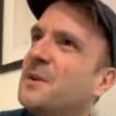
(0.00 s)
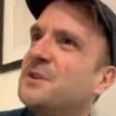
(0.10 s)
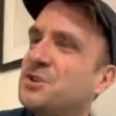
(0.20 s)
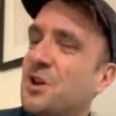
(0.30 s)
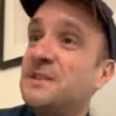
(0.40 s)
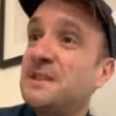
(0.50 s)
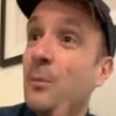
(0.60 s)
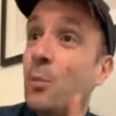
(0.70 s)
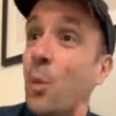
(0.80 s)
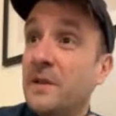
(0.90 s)
shut
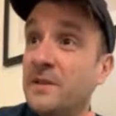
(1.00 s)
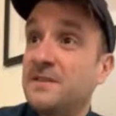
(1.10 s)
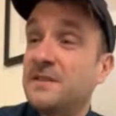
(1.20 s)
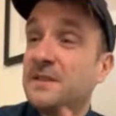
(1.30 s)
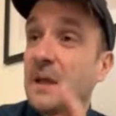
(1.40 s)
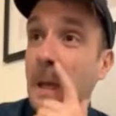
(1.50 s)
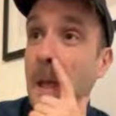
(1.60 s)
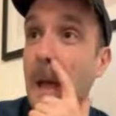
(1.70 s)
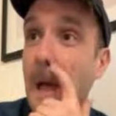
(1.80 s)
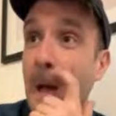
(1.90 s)
down once.
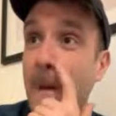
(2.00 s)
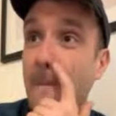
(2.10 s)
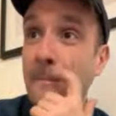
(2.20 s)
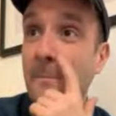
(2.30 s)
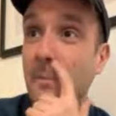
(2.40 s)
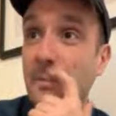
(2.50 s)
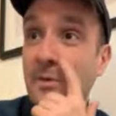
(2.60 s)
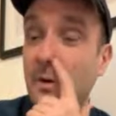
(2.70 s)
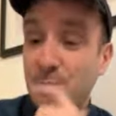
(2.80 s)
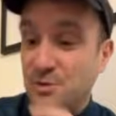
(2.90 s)
The
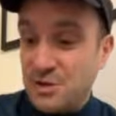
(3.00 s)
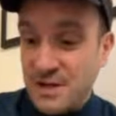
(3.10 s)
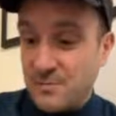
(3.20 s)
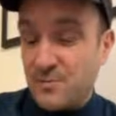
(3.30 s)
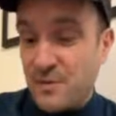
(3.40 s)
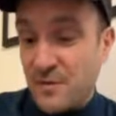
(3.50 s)
loop machine,